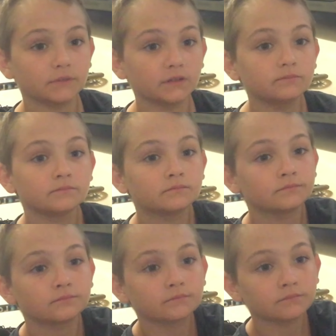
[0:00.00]
but
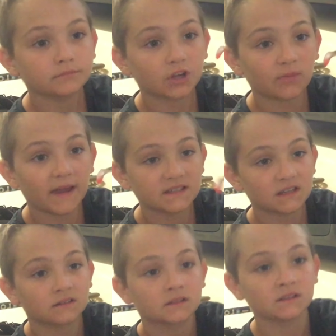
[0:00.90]
they're
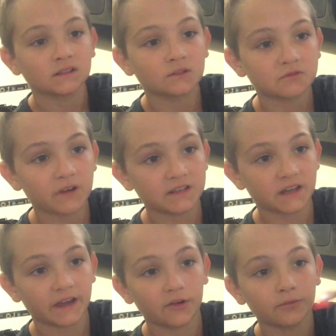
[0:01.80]
amazing. Red
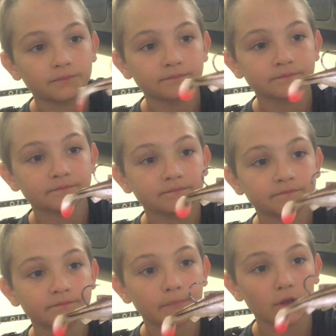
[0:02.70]
tail,
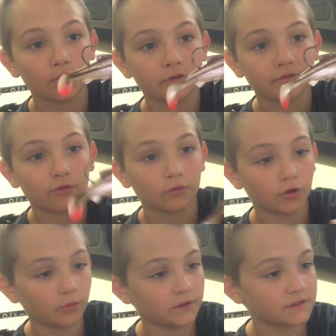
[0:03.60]
beautiful
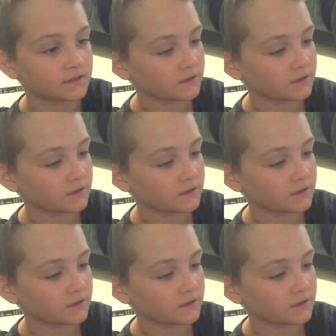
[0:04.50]
lures.